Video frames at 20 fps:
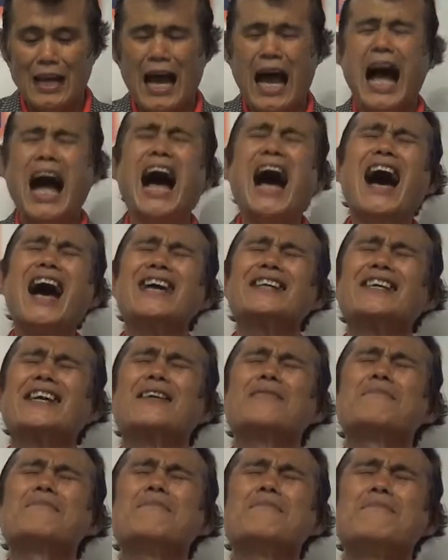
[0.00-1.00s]
I
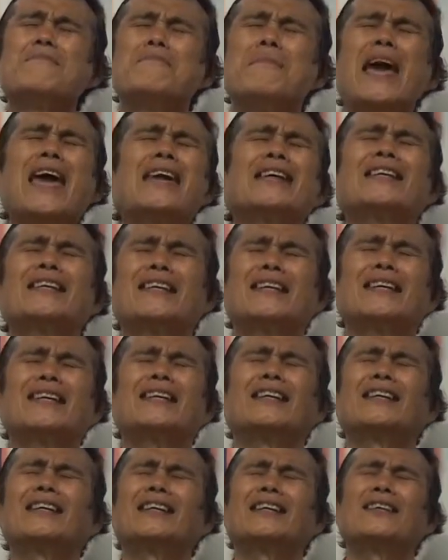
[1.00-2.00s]
am
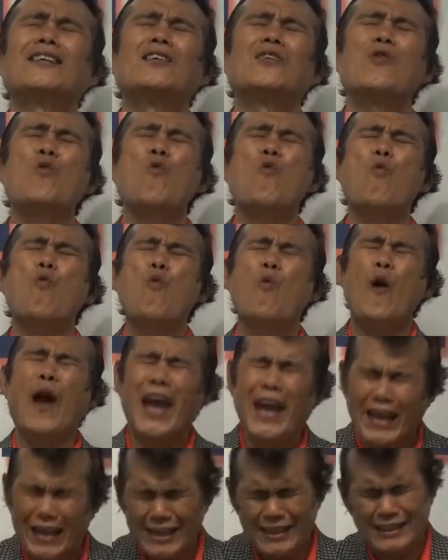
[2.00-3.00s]
making a
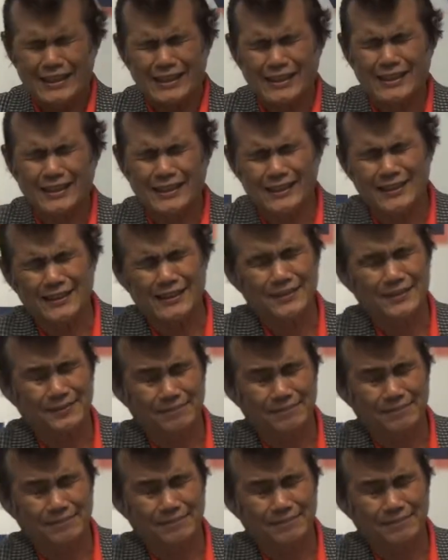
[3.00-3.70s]
way